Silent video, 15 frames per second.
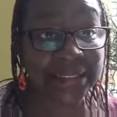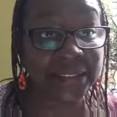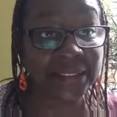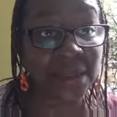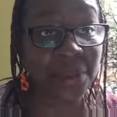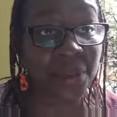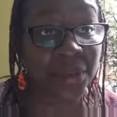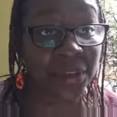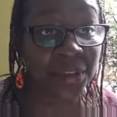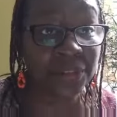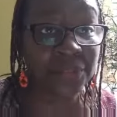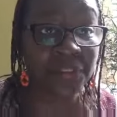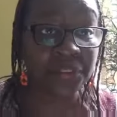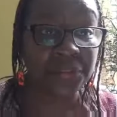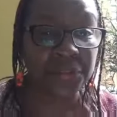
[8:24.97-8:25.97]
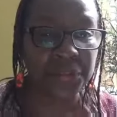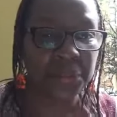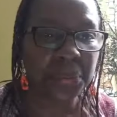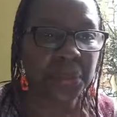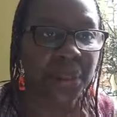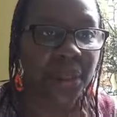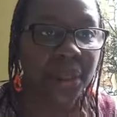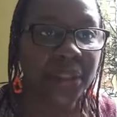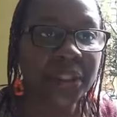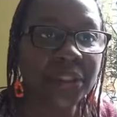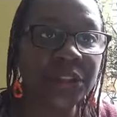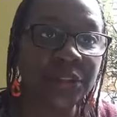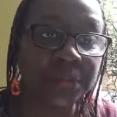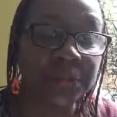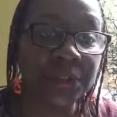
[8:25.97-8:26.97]
So I'm going to give you a few
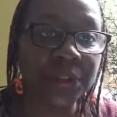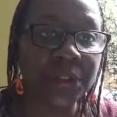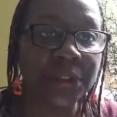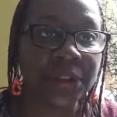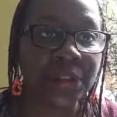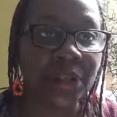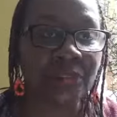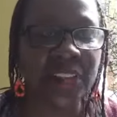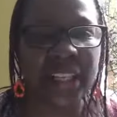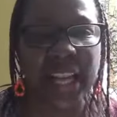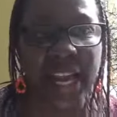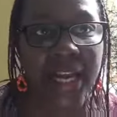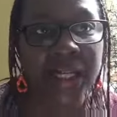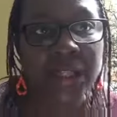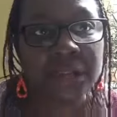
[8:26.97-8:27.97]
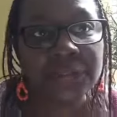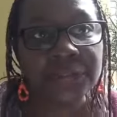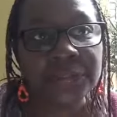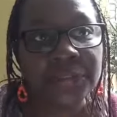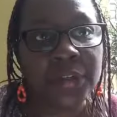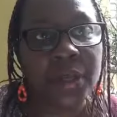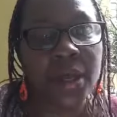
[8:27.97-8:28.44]
descriptions of the kind of